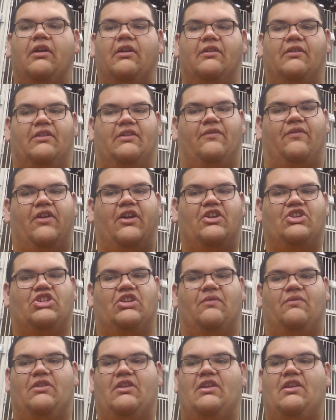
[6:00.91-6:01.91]
So it's a very
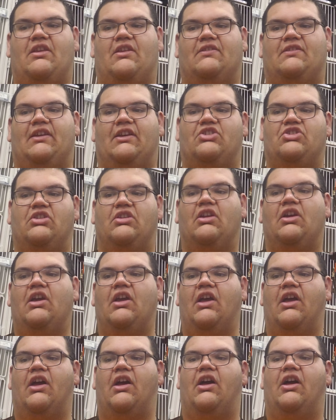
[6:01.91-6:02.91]
shifty section.
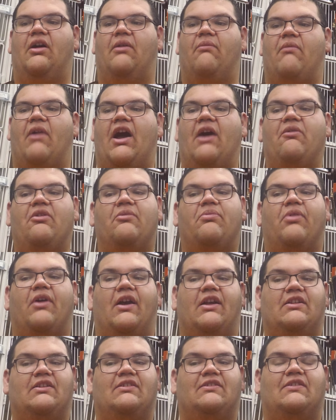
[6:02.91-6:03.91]
I would
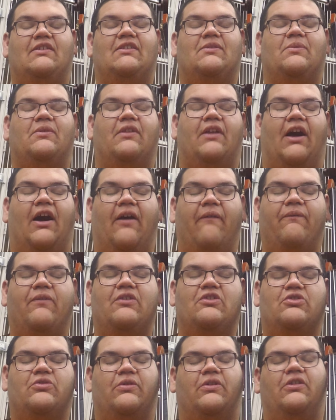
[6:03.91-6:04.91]
practice this without
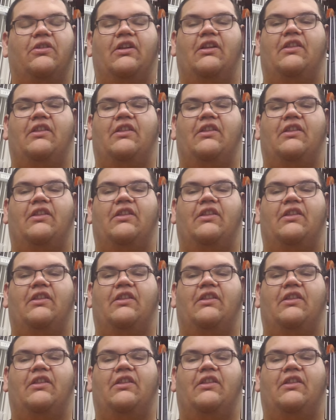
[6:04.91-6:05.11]
the trill